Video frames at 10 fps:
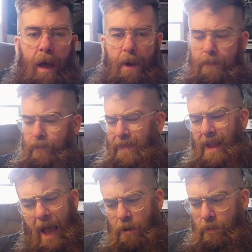I
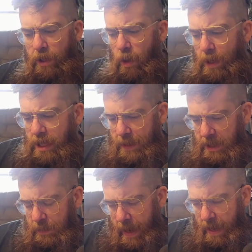don't really know much about
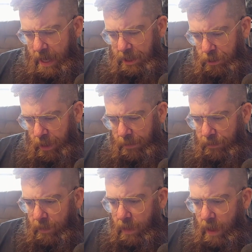this band, actually.
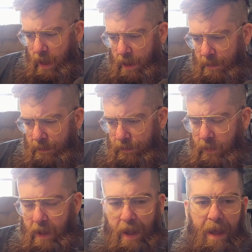
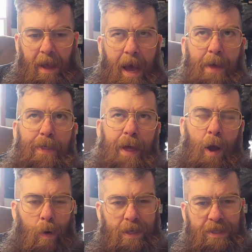
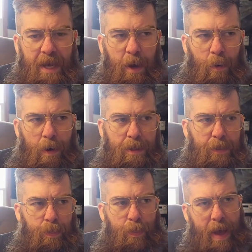I want to say it
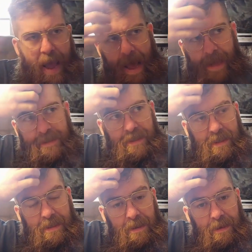was
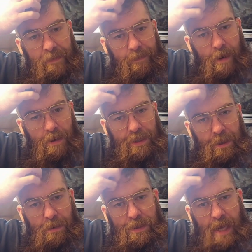Pat's Ground
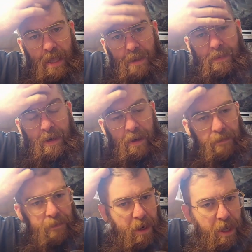Zero Salem did
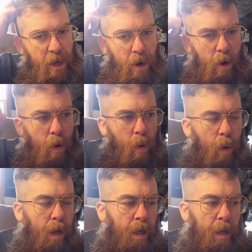a
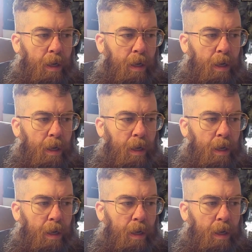video